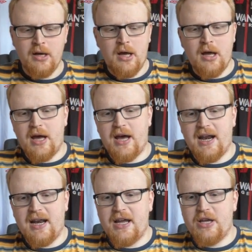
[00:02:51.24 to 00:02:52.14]

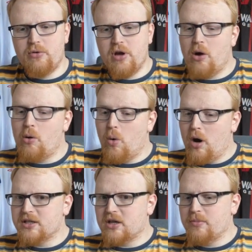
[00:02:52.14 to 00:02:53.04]
And let you know
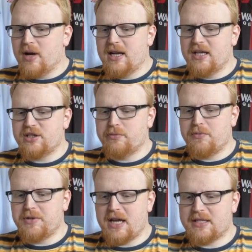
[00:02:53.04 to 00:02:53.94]
what is on my list of
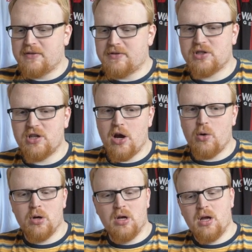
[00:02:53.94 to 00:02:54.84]
objectives.
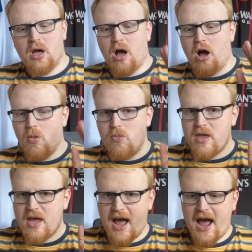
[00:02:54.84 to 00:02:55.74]
So, on
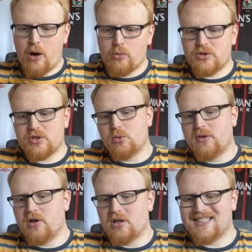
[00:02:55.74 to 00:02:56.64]
the outs, we've
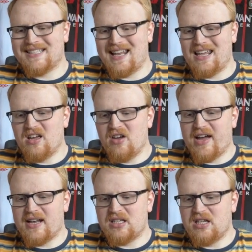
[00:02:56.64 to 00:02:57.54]
got selling of
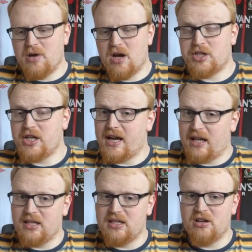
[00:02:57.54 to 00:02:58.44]
Anthony Martial.
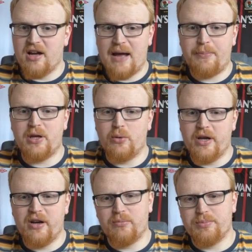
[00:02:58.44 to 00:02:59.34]
He's not happy.
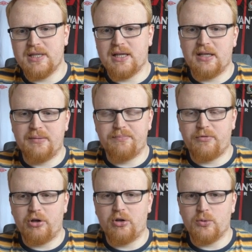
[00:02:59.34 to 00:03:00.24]
We're not particularly
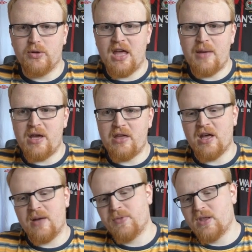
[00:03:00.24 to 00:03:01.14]
thrilled with him
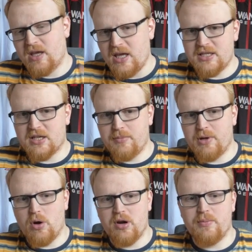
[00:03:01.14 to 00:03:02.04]
either. He's going to be
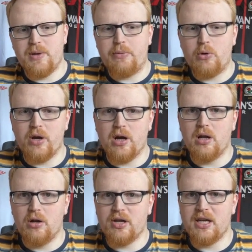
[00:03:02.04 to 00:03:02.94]
one of the people we are
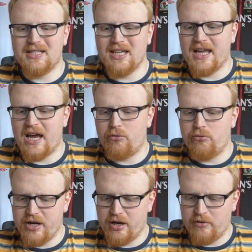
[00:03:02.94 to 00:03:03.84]
looking to get
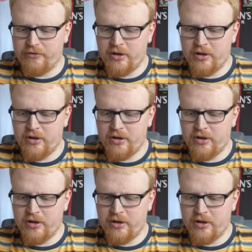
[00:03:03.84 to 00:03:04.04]
rid of.